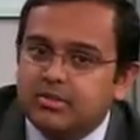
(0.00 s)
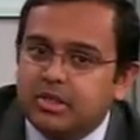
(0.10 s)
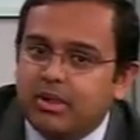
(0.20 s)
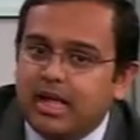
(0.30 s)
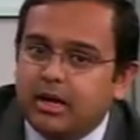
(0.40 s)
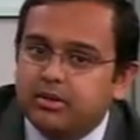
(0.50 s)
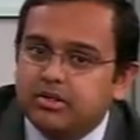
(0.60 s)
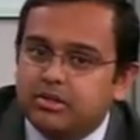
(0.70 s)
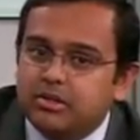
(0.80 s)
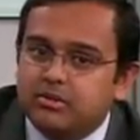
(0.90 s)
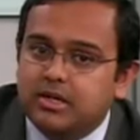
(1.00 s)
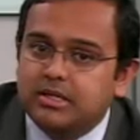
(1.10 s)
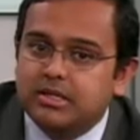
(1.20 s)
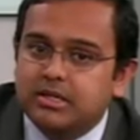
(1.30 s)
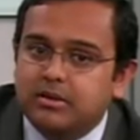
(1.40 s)
of the plaque with certain
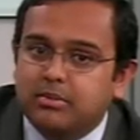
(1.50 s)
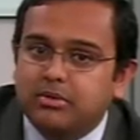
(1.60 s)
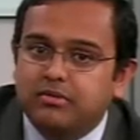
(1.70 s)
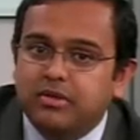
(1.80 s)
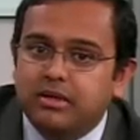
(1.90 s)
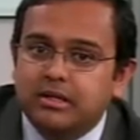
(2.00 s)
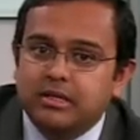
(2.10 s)
runs, and improve the